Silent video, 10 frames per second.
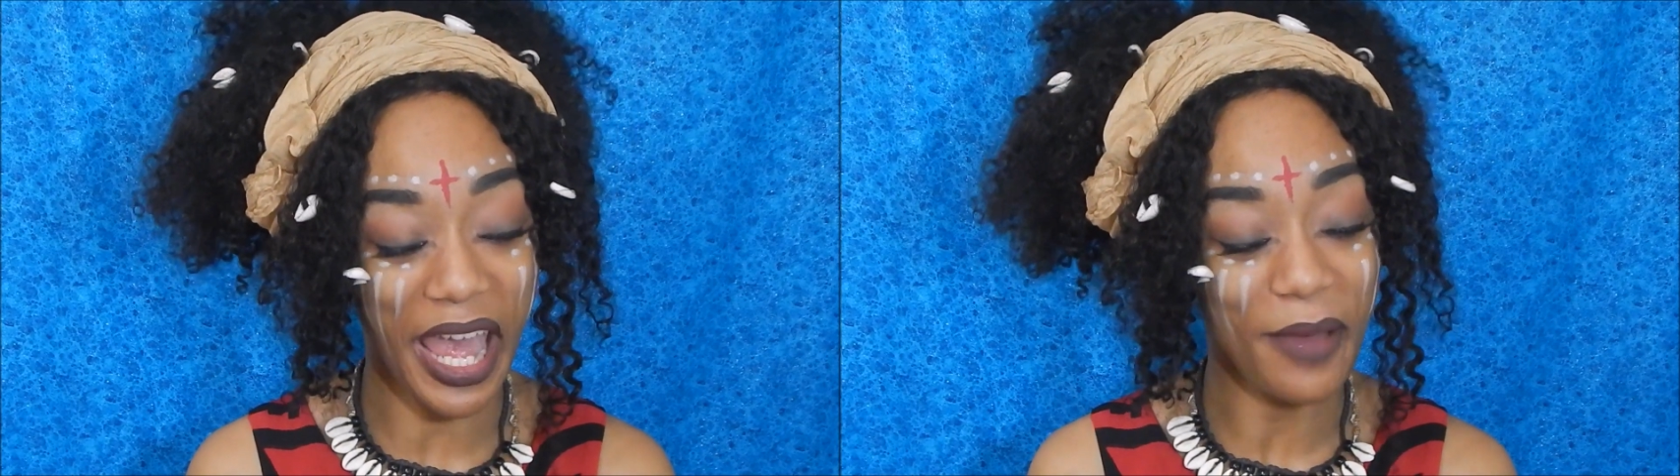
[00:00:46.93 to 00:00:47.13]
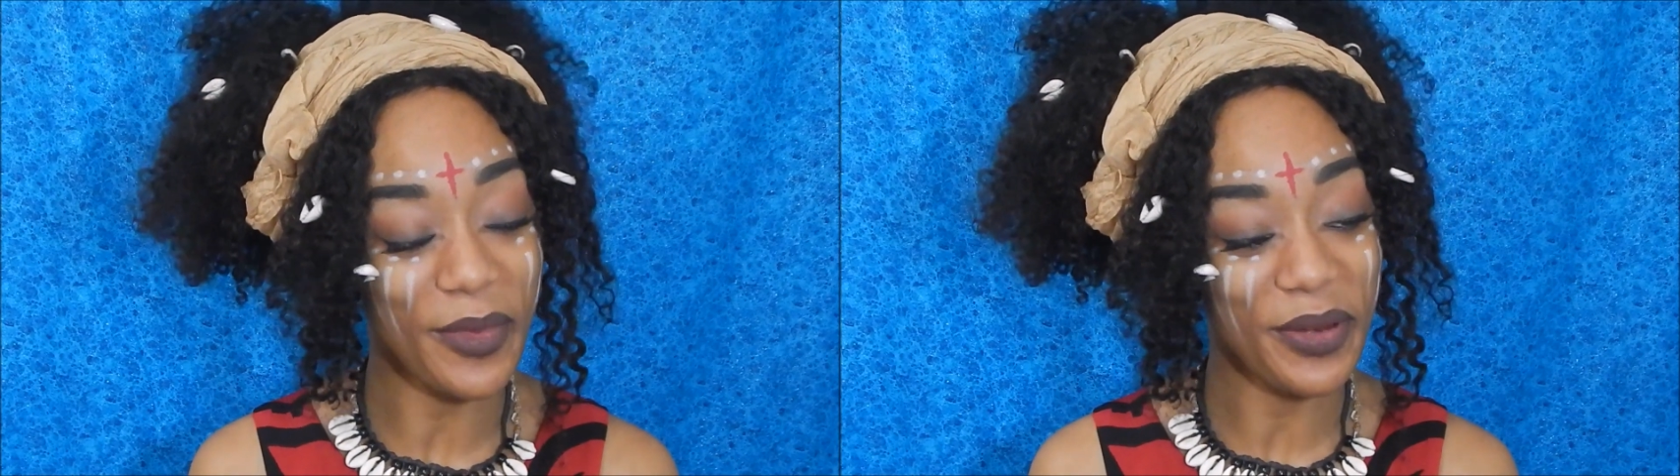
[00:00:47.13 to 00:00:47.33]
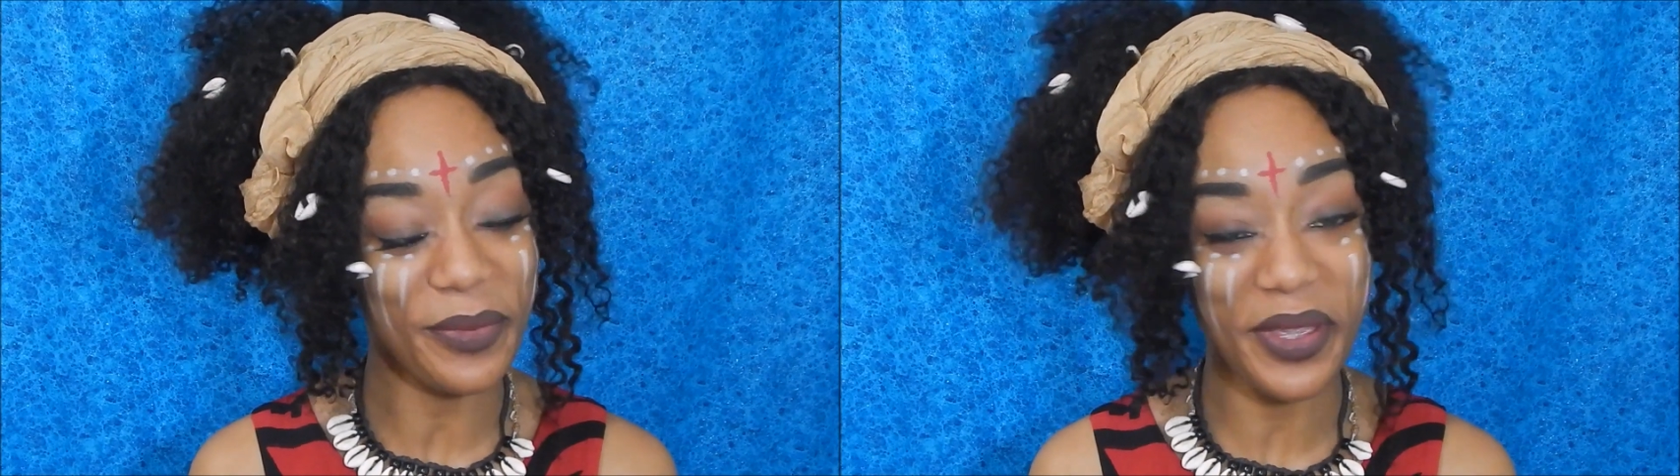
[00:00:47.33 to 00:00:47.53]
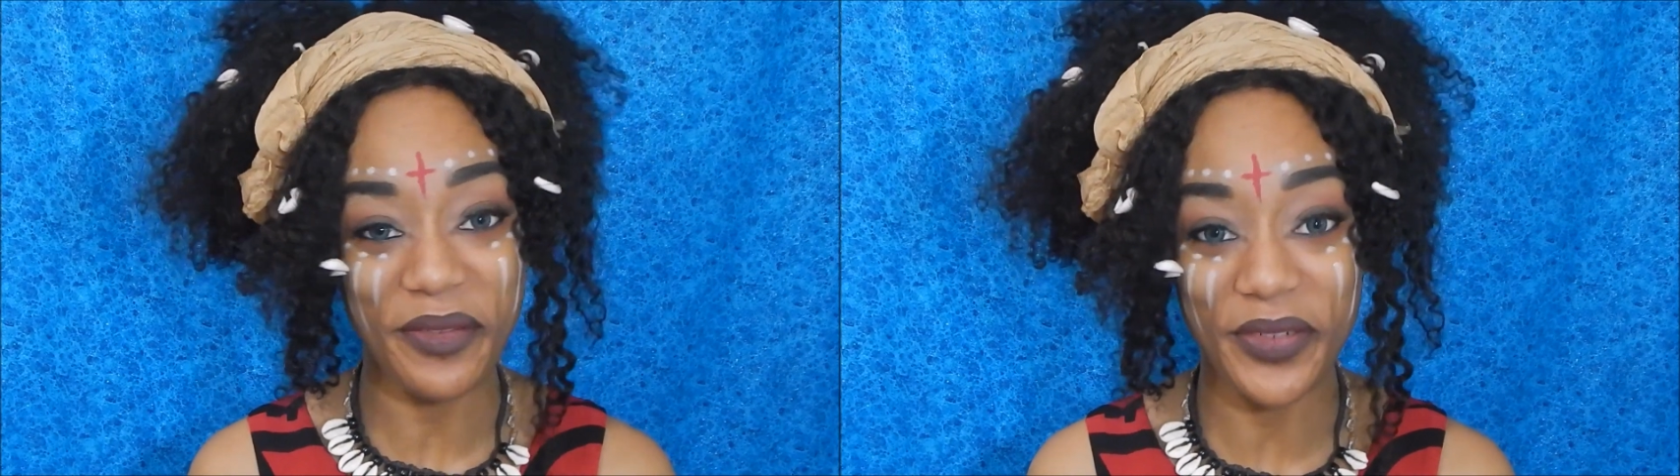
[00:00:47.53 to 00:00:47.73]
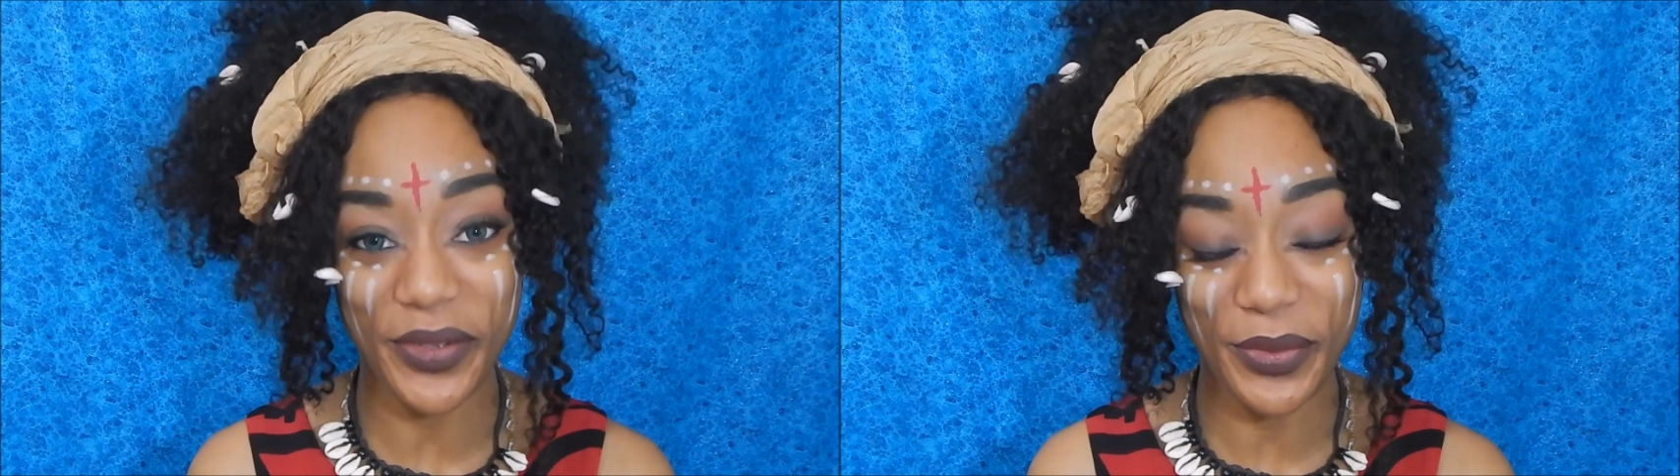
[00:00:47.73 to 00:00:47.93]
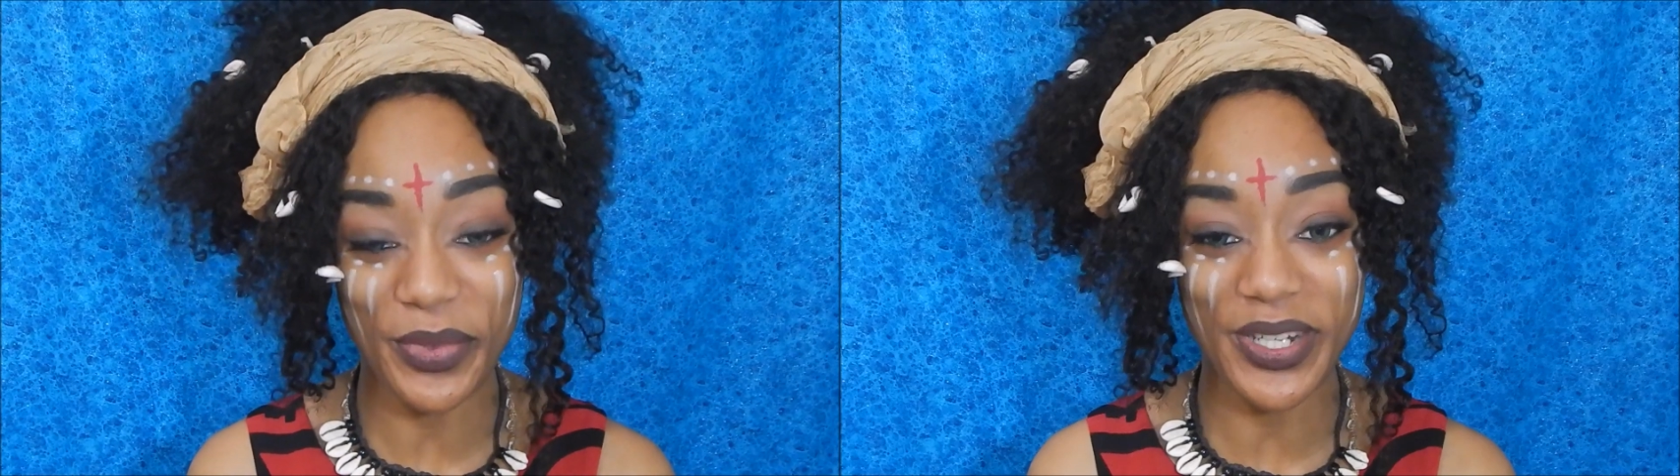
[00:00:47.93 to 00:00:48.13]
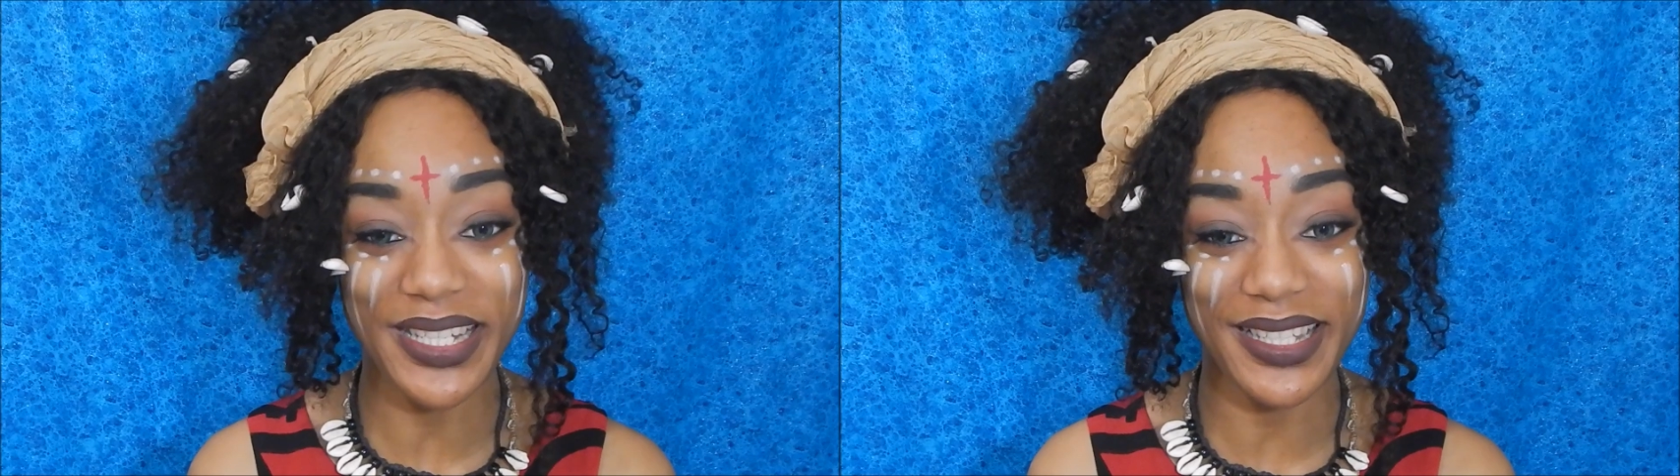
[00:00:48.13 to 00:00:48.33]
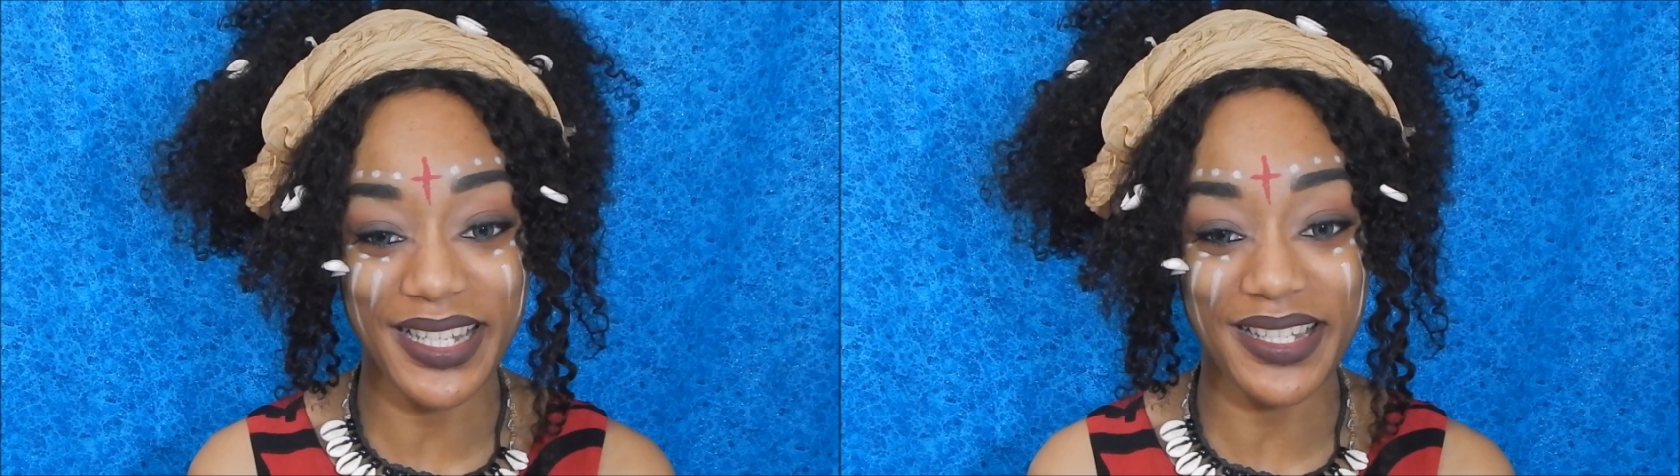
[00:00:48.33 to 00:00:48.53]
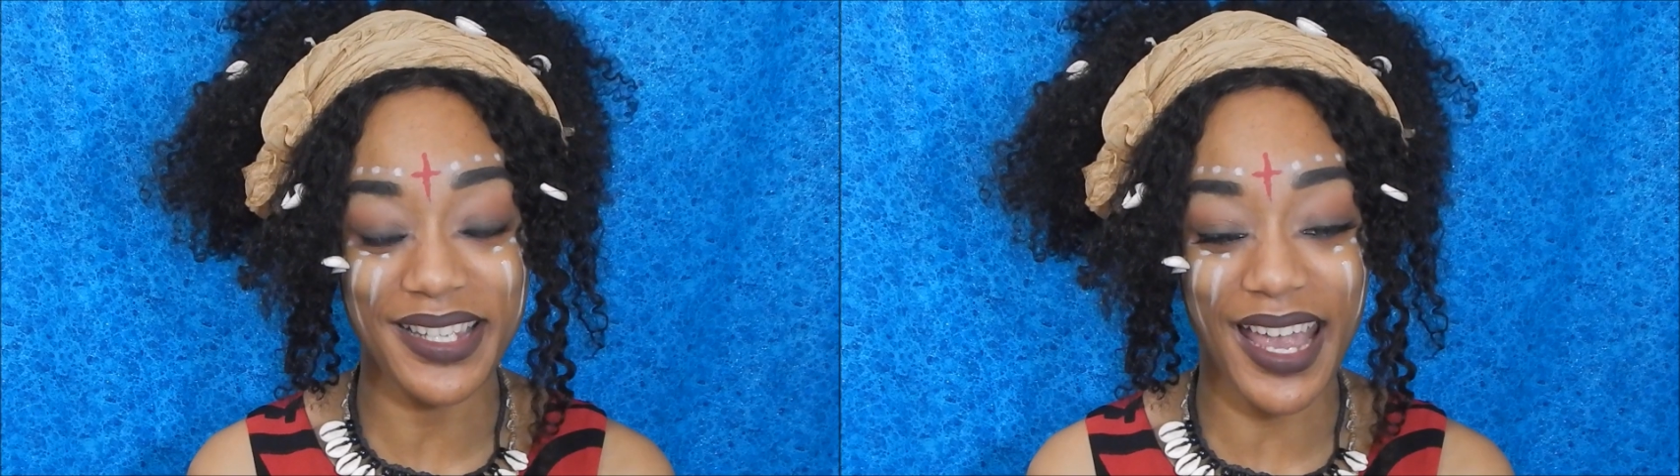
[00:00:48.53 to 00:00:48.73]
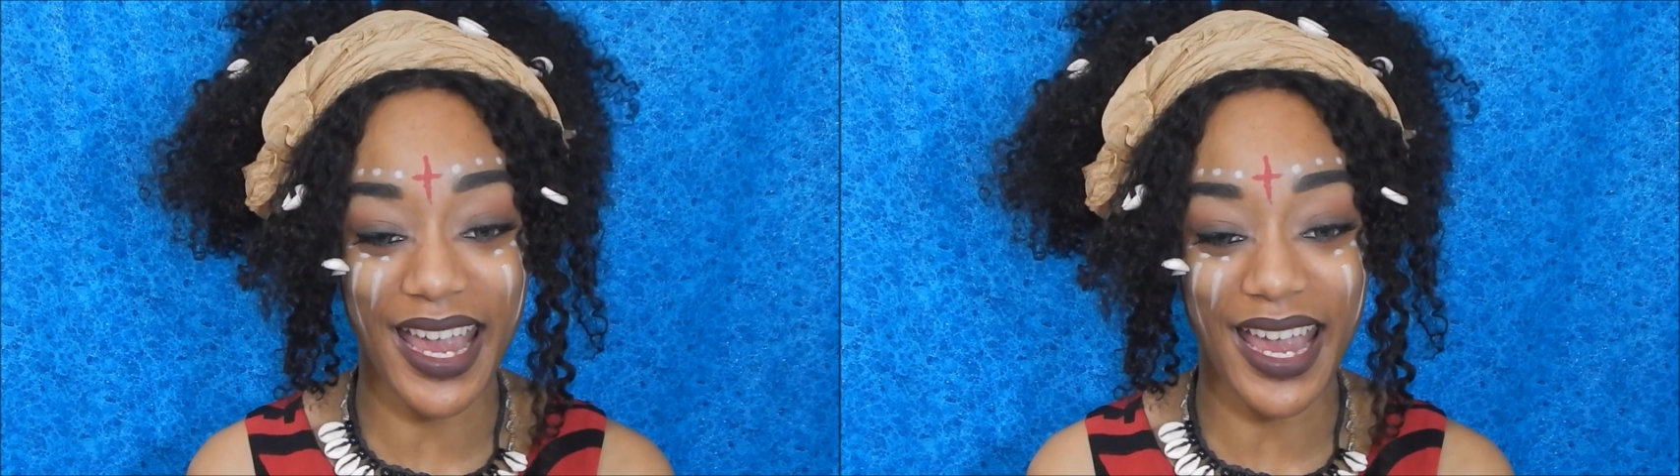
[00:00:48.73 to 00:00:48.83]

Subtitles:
I'd be a voodoo priestess.